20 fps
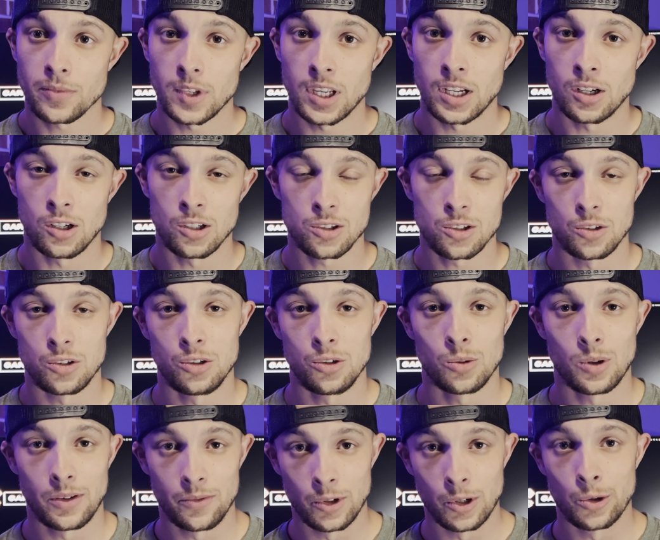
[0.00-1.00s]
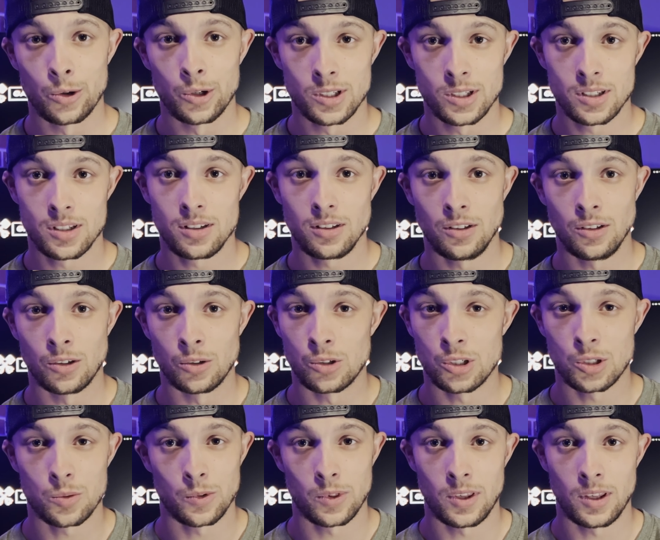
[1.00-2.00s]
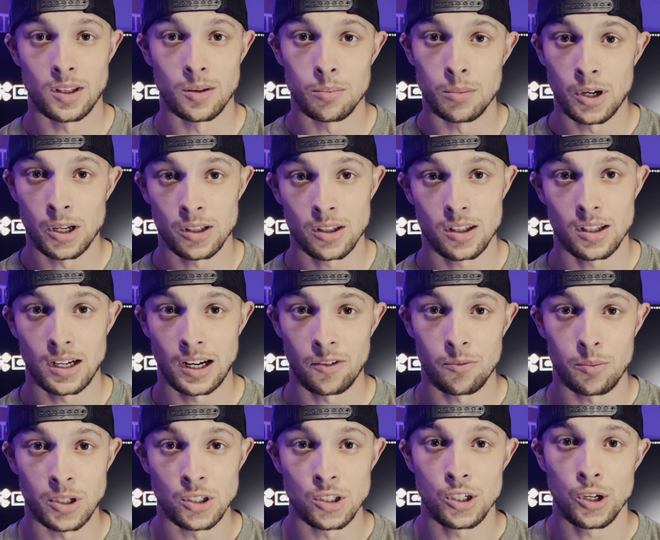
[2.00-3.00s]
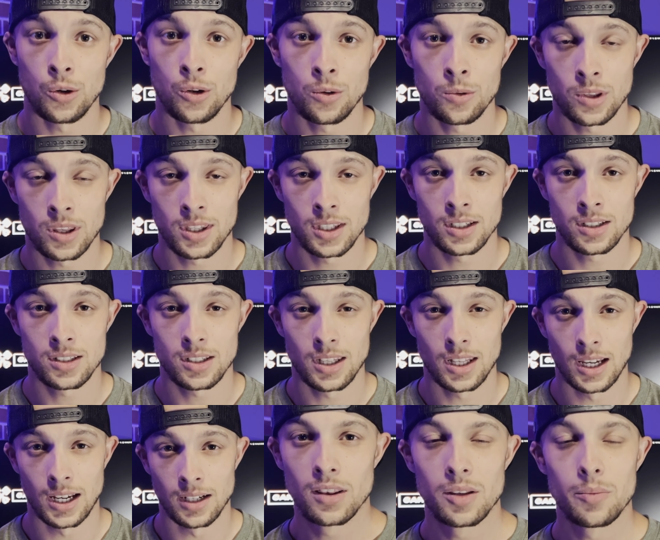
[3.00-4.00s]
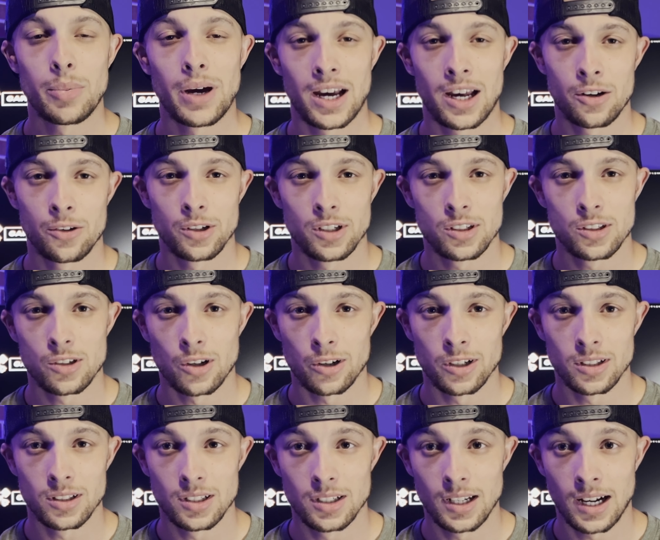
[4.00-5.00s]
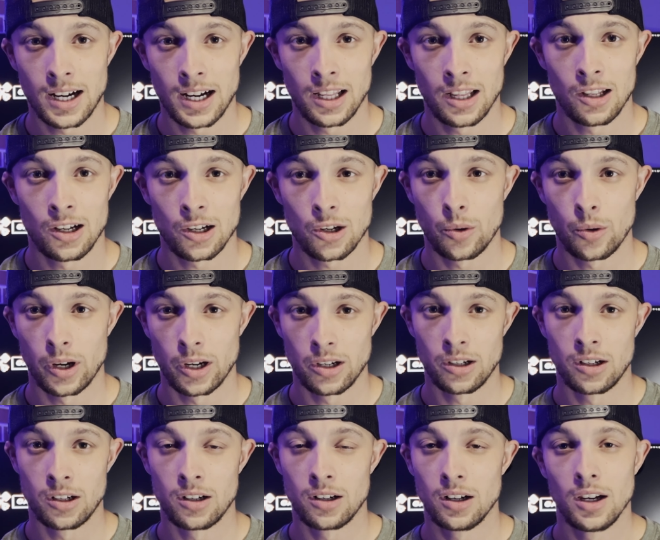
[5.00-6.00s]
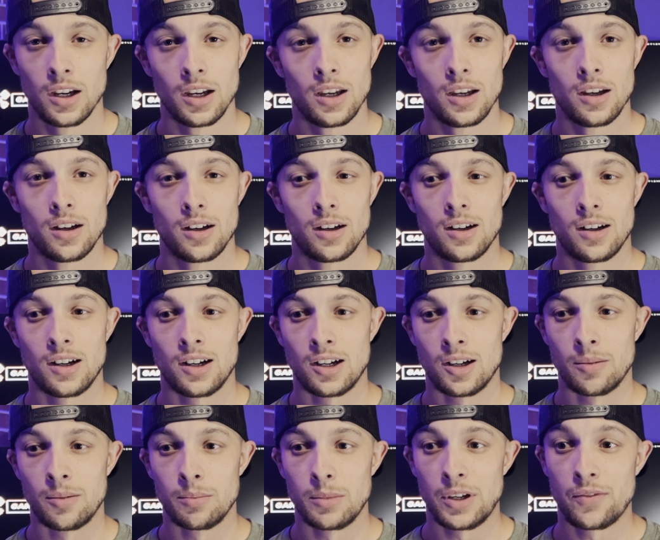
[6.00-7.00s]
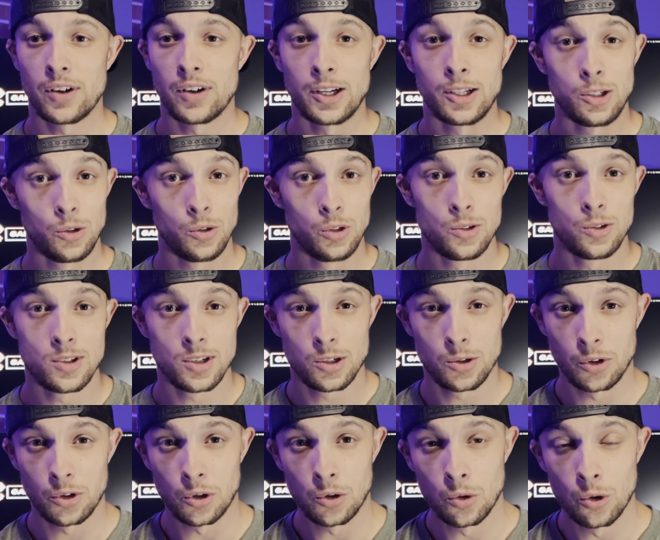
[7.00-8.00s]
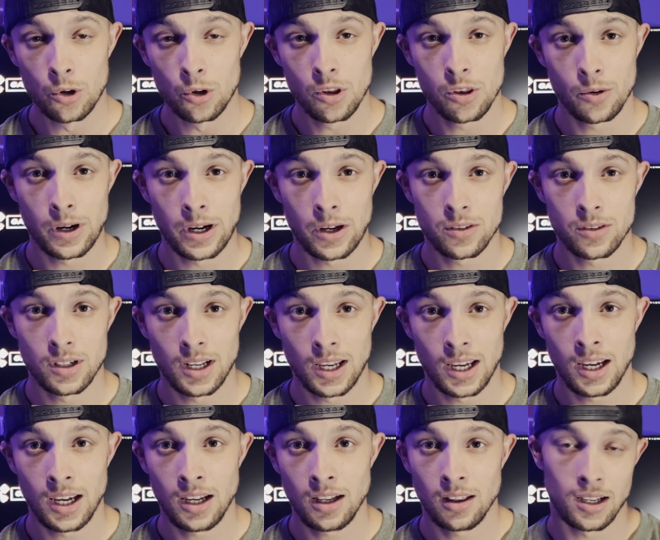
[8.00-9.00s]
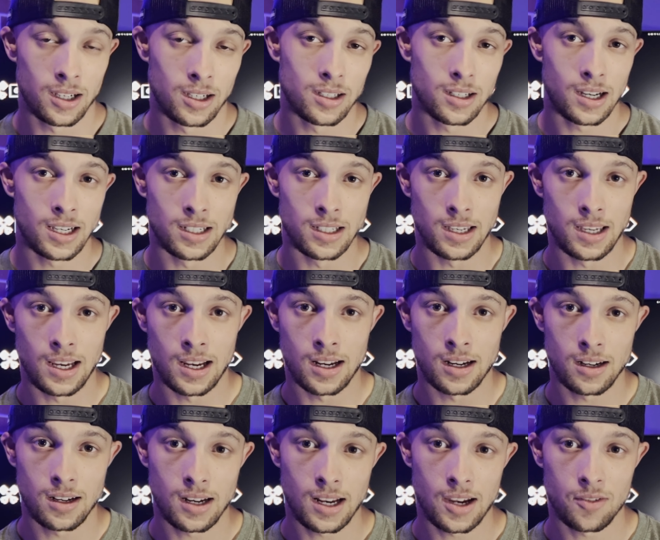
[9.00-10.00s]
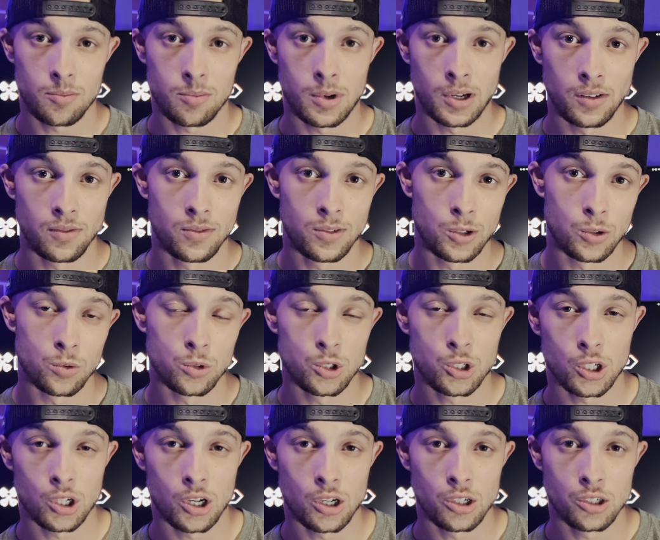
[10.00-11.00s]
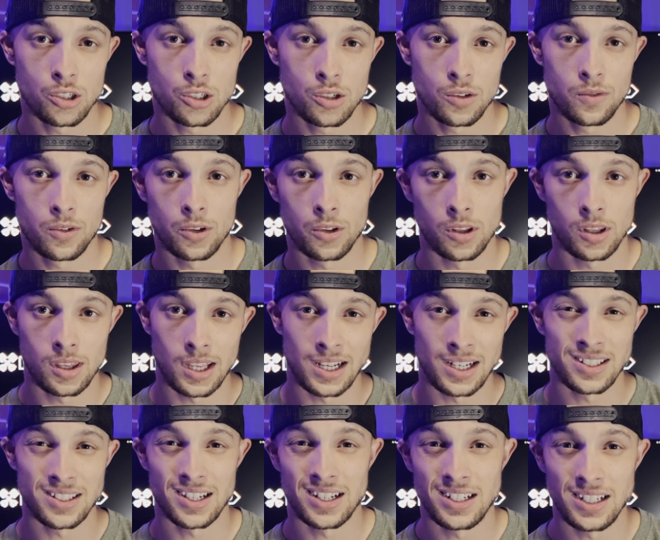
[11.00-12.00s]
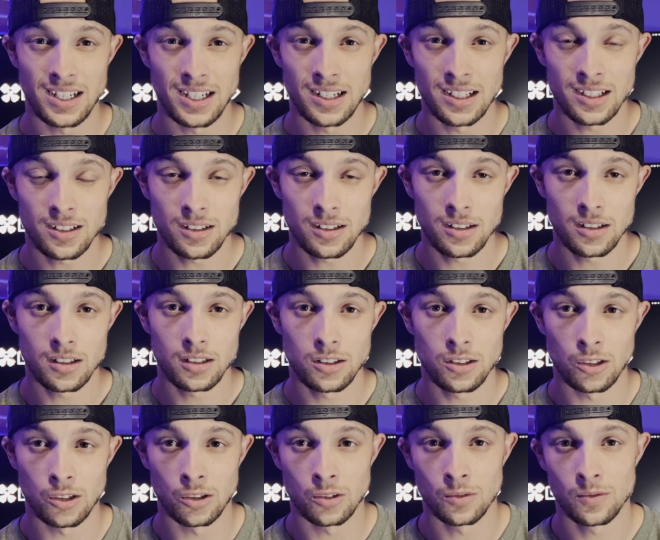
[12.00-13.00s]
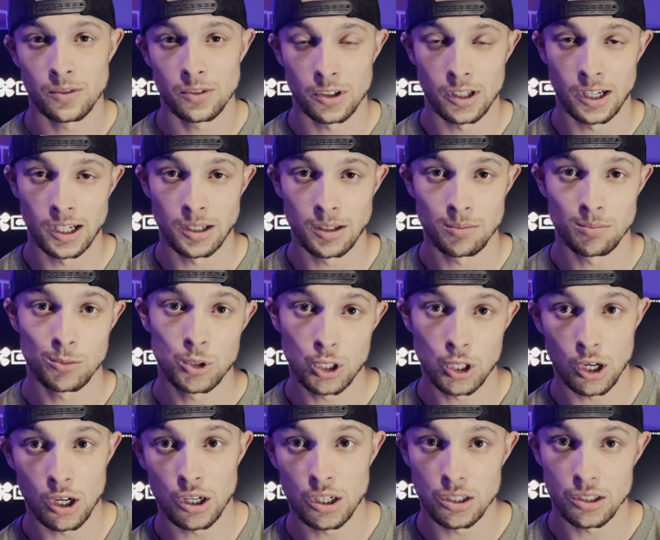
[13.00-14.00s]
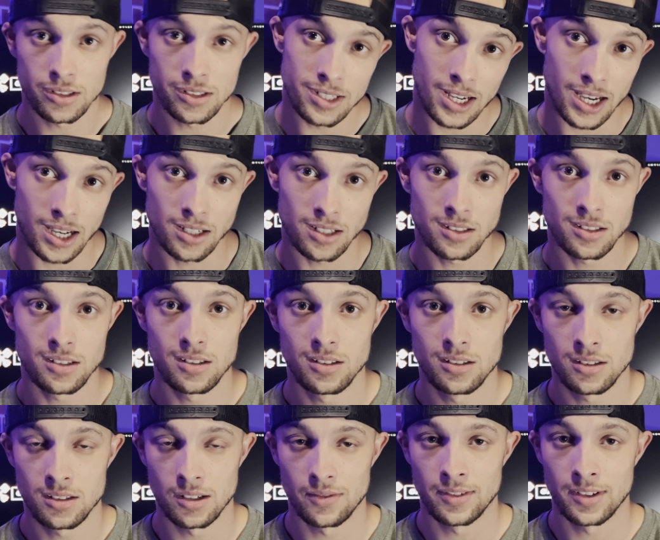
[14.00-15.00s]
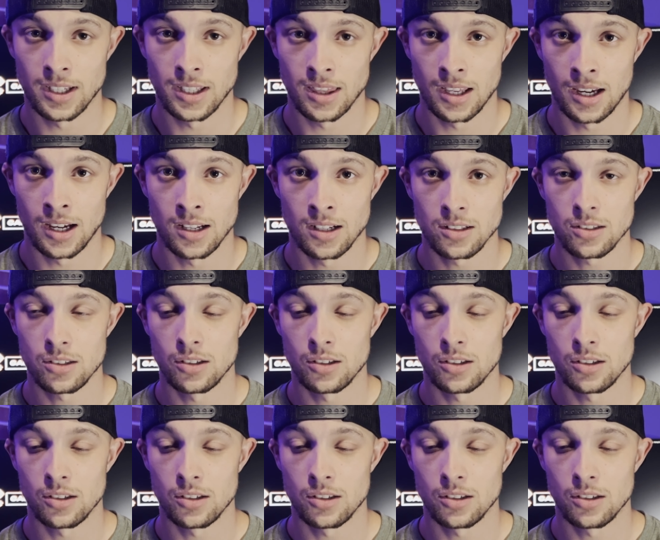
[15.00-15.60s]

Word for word: And also too, I've noticed, you know, just within the month that I've been shooting with this, that the battery's starting to die a lot quicker. Um, if I do use it to record throughout the day, like I can't have my phone charged for the things I need it, you know, for like calls, texts, stuff like that.